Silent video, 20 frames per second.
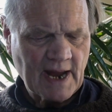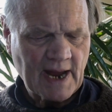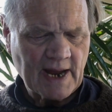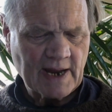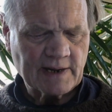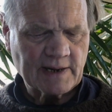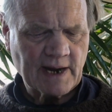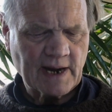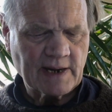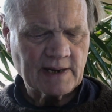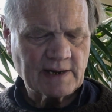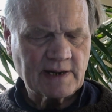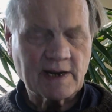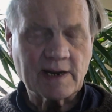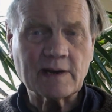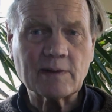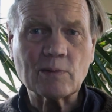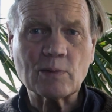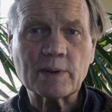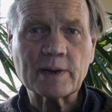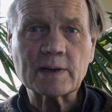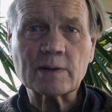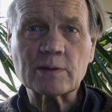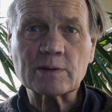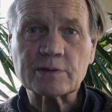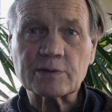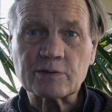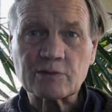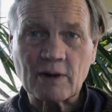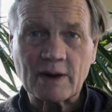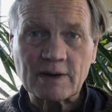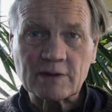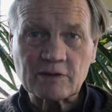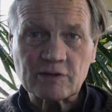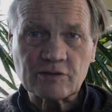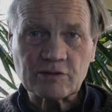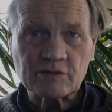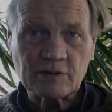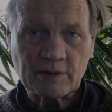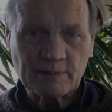and 18-wheeled
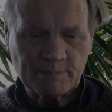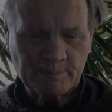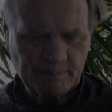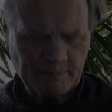trucks.